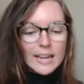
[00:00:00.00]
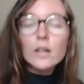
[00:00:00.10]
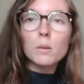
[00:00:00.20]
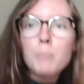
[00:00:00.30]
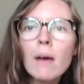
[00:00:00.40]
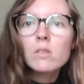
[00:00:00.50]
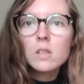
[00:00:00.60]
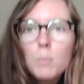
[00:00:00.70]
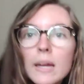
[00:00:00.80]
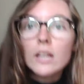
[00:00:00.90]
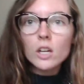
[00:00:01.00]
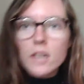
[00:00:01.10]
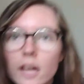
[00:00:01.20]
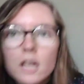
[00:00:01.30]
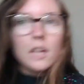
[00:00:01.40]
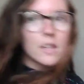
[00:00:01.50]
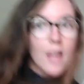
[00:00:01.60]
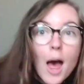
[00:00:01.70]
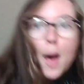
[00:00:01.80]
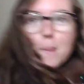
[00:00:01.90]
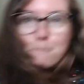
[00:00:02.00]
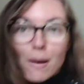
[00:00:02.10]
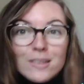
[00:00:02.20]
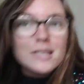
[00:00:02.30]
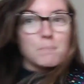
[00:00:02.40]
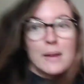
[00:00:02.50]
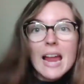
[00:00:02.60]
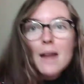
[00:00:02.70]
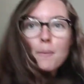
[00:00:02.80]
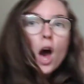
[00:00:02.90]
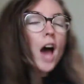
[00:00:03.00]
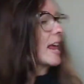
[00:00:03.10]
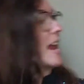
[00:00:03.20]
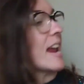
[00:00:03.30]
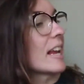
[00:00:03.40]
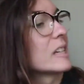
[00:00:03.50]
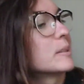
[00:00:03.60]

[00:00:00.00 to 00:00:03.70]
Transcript: He could bounce the beat, couldn't he? Bounce the beat at a party.